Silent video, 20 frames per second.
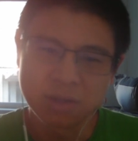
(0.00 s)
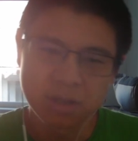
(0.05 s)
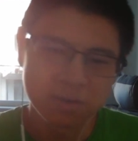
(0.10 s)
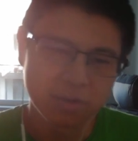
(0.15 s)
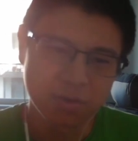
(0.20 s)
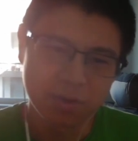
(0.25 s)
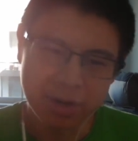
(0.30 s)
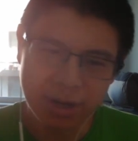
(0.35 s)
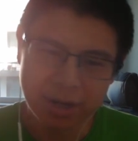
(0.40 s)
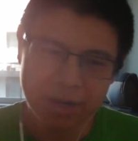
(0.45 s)
level
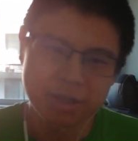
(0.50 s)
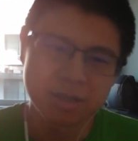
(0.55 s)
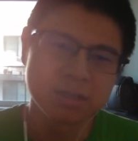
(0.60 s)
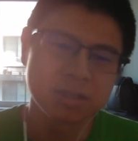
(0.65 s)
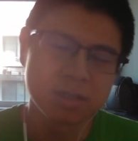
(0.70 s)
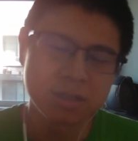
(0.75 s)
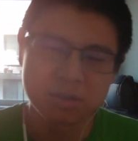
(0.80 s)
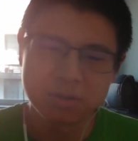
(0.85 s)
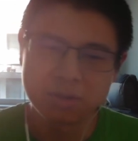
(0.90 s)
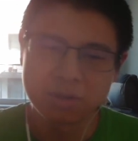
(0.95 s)
or at
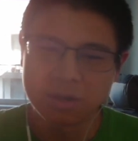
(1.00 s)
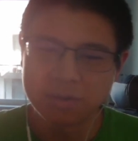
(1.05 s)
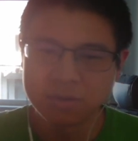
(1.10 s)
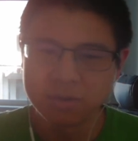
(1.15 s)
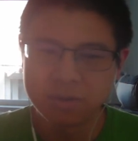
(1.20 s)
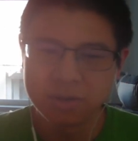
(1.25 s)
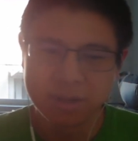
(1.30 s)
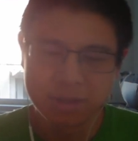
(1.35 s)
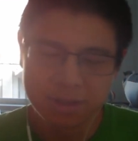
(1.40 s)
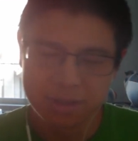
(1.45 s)
SDE2
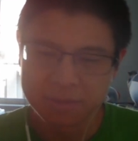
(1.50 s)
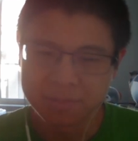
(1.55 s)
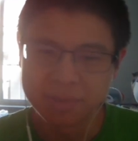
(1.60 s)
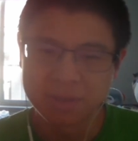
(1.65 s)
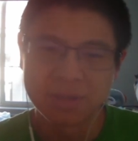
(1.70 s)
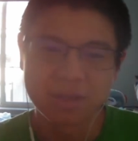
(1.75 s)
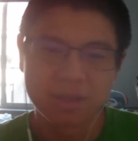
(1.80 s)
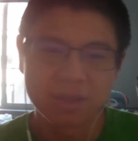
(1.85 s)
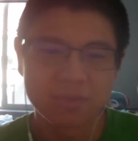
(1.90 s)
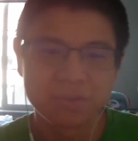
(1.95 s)
level, and then
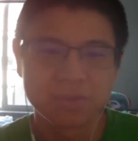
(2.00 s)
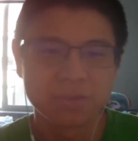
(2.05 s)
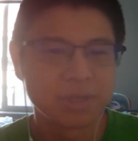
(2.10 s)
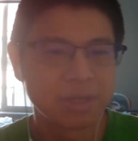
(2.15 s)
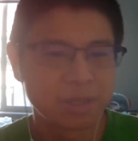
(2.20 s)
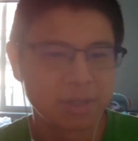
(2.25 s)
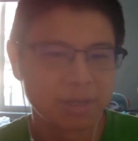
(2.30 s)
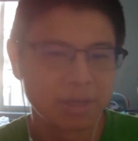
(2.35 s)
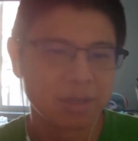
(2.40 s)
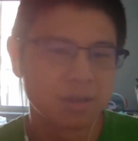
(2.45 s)
being leveled
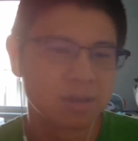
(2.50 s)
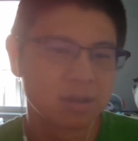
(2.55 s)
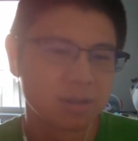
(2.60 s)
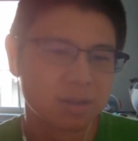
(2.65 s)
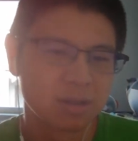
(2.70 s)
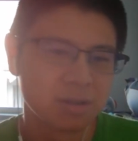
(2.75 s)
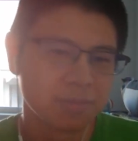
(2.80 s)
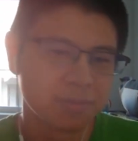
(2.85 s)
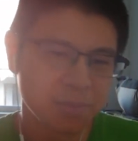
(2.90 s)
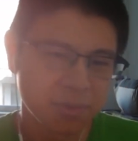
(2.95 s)
at
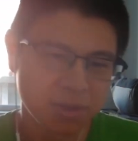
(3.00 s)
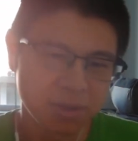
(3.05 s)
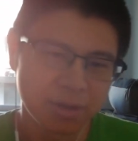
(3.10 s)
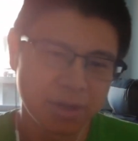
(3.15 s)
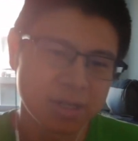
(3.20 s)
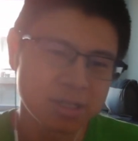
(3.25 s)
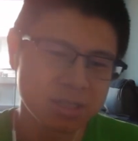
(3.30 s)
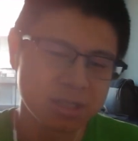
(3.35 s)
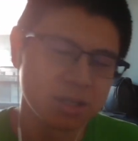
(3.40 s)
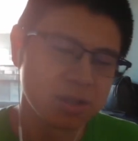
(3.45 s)

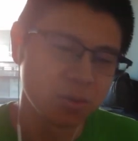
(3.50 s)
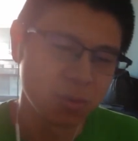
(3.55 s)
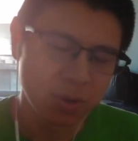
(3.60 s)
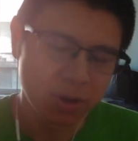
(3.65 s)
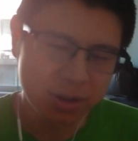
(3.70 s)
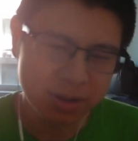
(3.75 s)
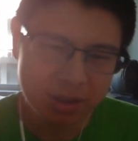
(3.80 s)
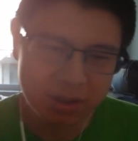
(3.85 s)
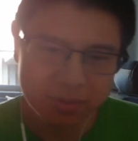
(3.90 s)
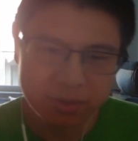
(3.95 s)

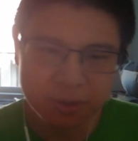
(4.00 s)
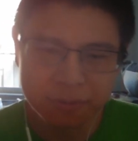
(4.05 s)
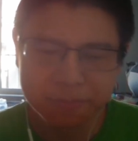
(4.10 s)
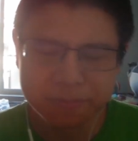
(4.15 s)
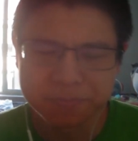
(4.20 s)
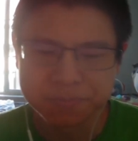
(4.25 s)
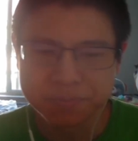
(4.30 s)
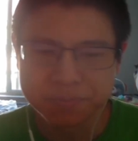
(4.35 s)
SDE1 level.